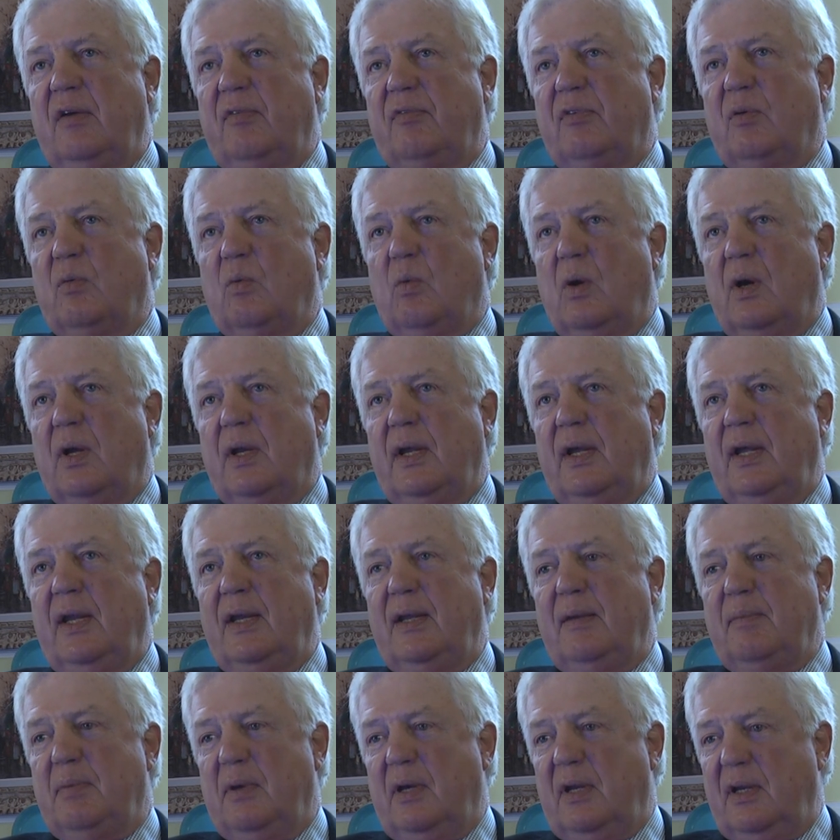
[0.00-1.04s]
ever want
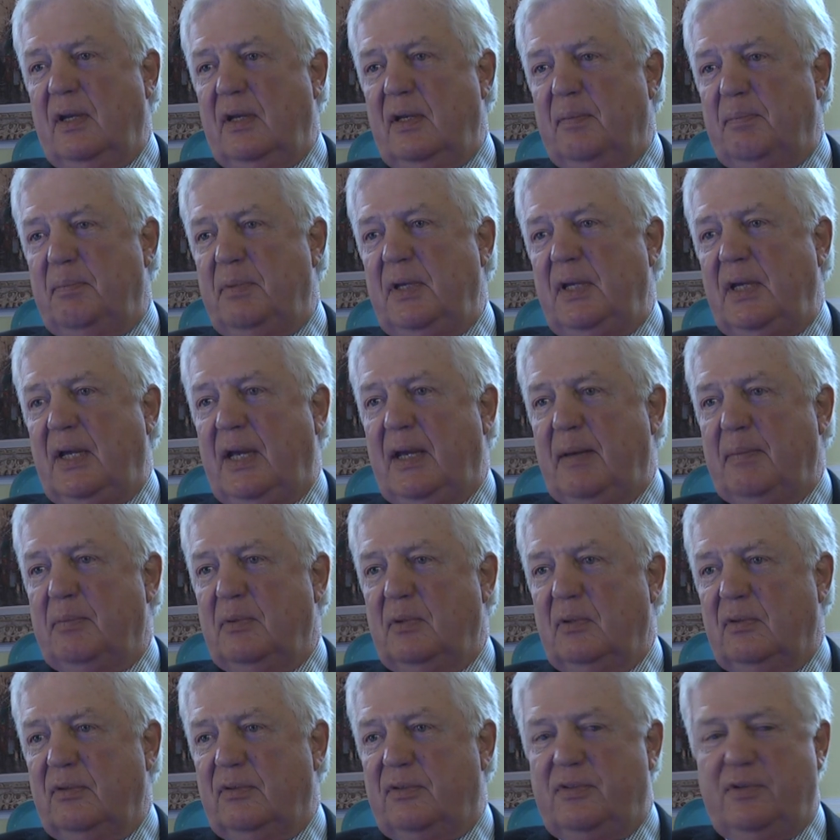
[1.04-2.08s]
anybody to be
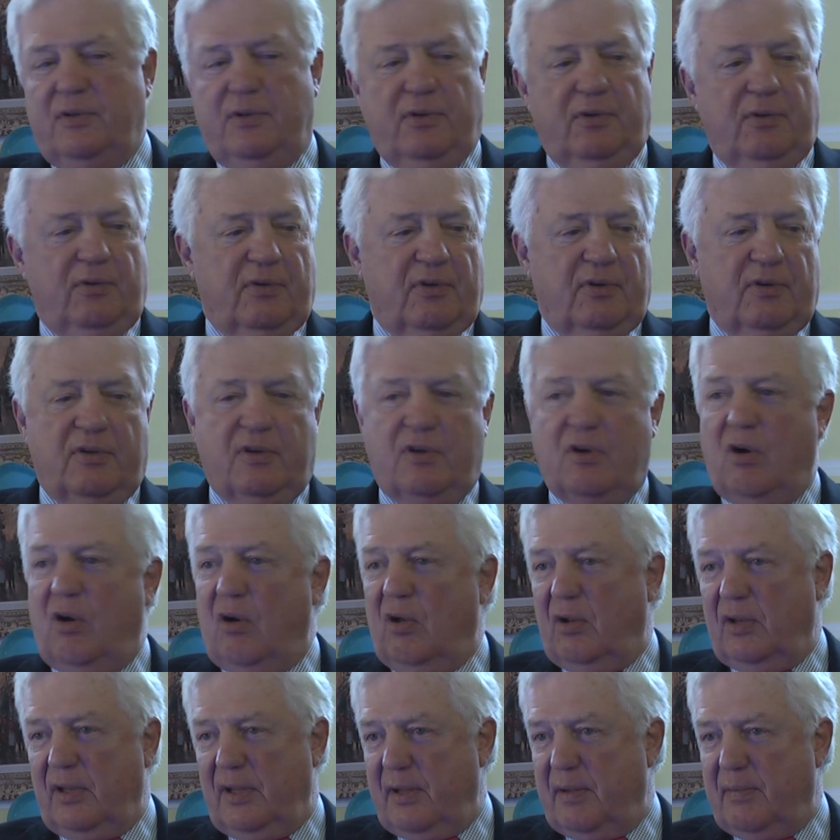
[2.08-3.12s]
able to
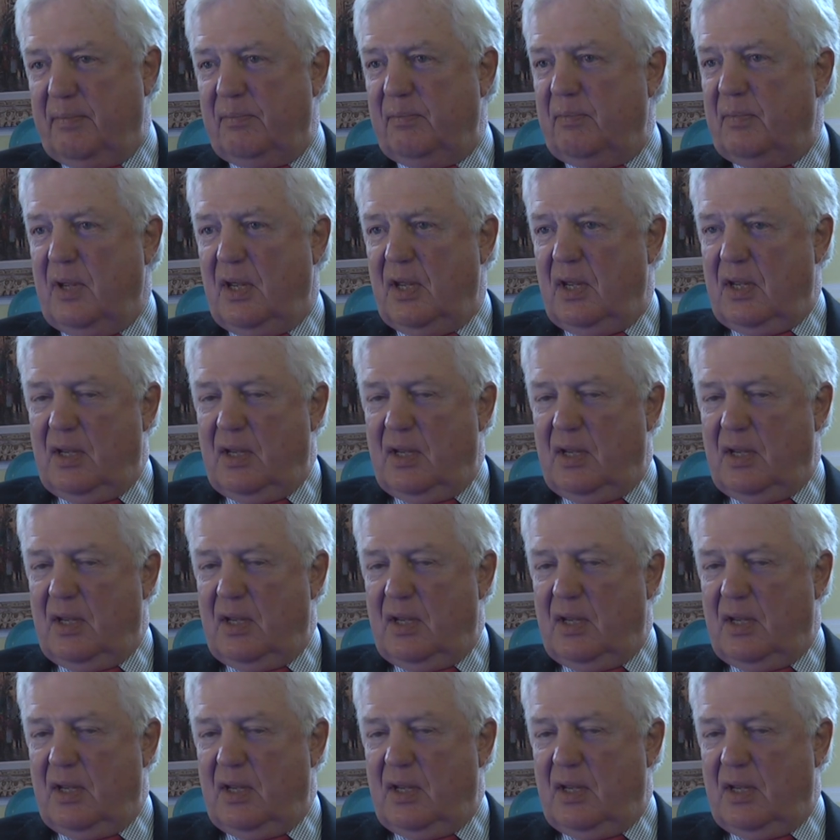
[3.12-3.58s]
call him